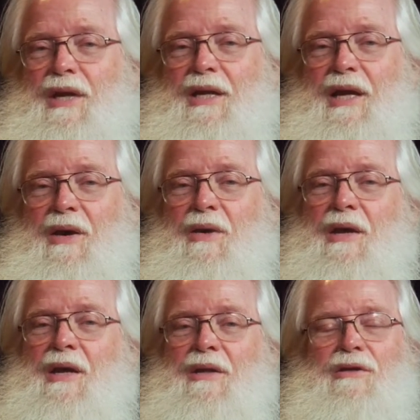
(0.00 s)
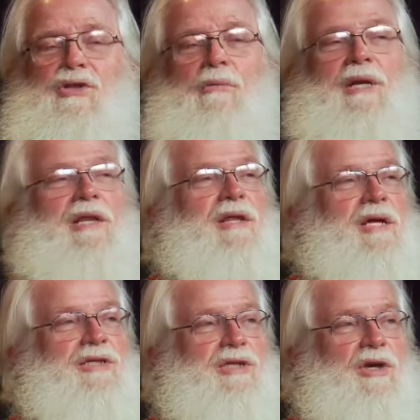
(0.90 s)
right now. There's so many
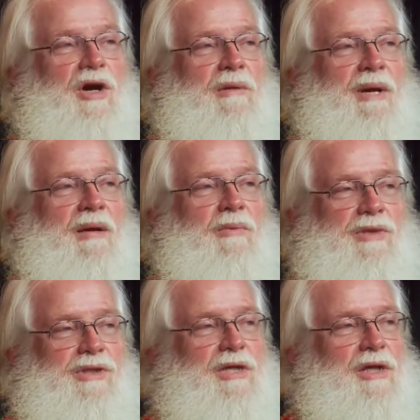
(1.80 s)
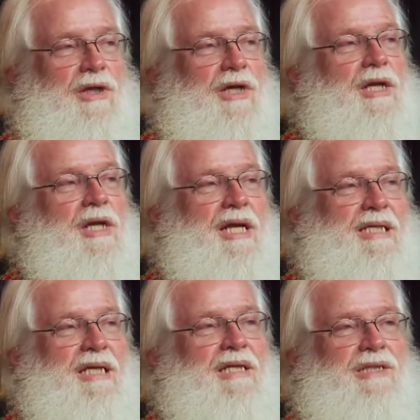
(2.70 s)
things to talk about. We're just going to look at
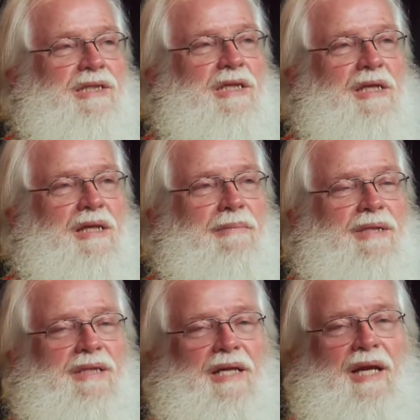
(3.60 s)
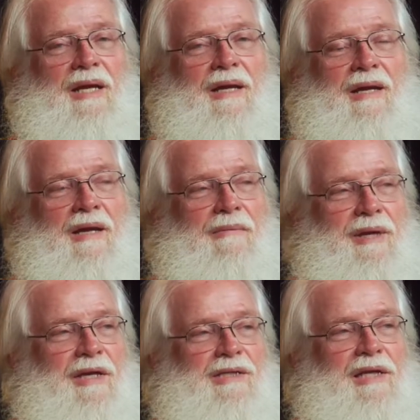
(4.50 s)
LinkedIn just a little bit today,
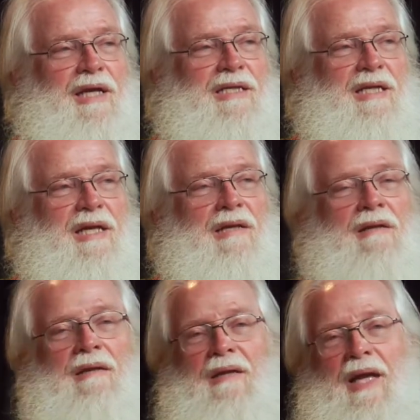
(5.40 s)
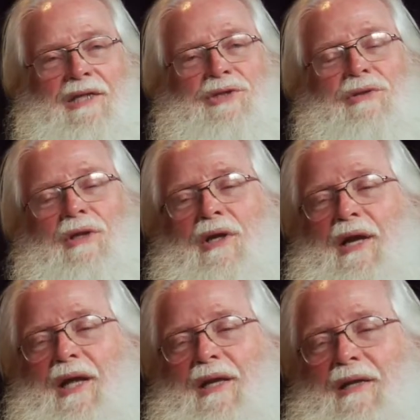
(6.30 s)
because LinkedIn, as you look
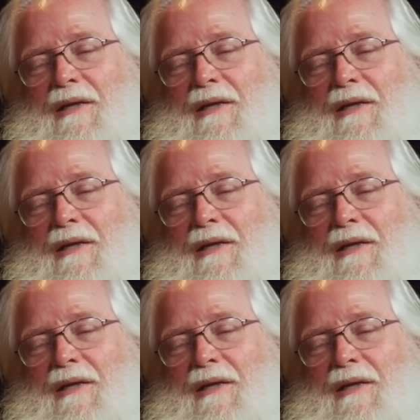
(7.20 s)
at it,